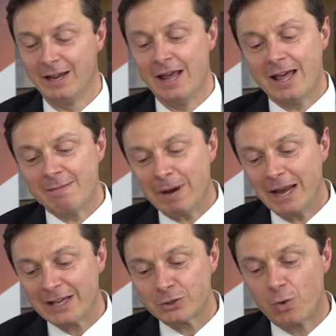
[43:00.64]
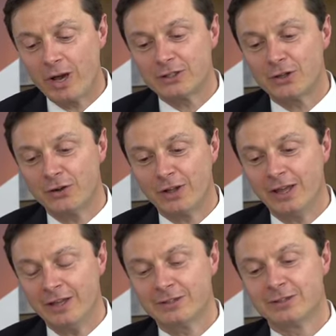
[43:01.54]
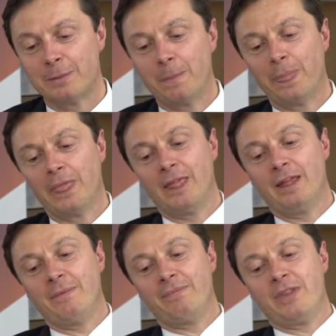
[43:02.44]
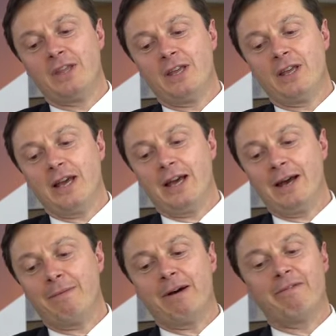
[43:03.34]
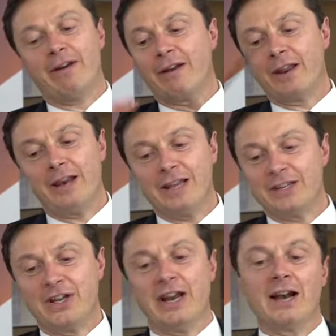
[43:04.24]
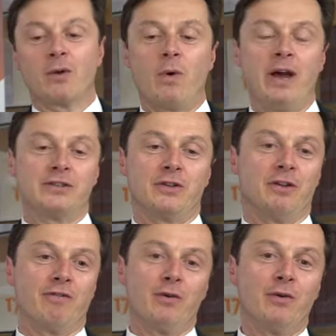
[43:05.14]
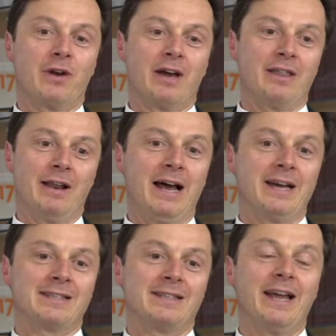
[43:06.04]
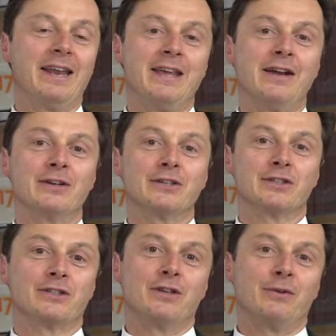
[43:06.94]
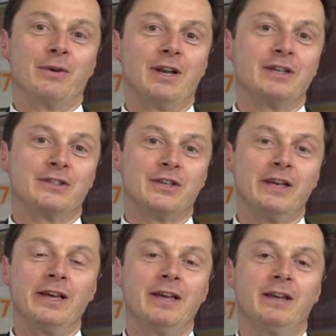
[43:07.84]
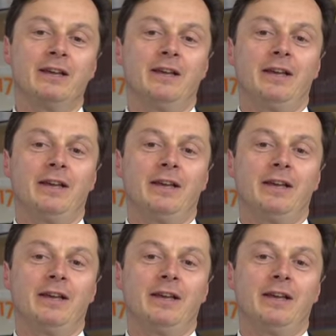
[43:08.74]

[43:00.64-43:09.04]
in. My last question is really a general question. If you look at the last 10 years, you really see,